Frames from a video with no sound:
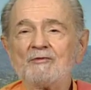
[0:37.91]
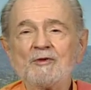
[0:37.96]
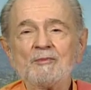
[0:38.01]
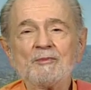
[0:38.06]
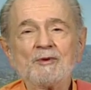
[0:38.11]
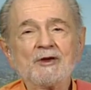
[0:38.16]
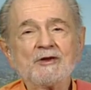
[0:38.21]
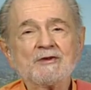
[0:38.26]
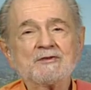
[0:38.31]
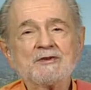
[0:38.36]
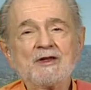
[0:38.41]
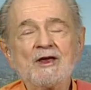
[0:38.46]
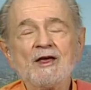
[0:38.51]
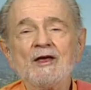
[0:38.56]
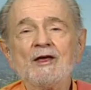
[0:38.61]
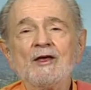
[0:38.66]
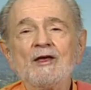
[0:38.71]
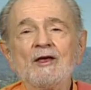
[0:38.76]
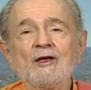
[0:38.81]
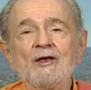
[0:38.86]
because
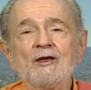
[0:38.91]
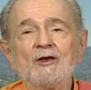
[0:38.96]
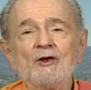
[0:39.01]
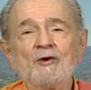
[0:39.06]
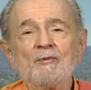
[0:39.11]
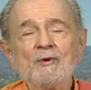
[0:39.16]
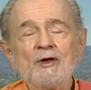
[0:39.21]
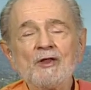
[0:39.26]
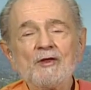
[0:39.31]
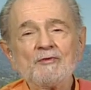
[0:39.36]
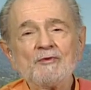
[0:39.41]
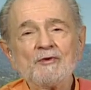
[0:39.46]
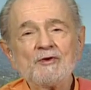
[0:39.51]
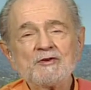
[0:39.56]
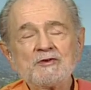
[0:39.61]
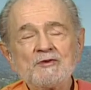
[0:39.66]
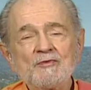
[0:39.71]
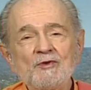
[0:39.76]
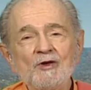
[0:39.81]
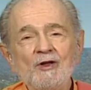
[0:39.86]
your mother,
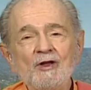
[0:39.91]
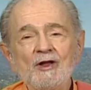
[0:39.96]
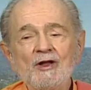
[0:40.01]
first of all,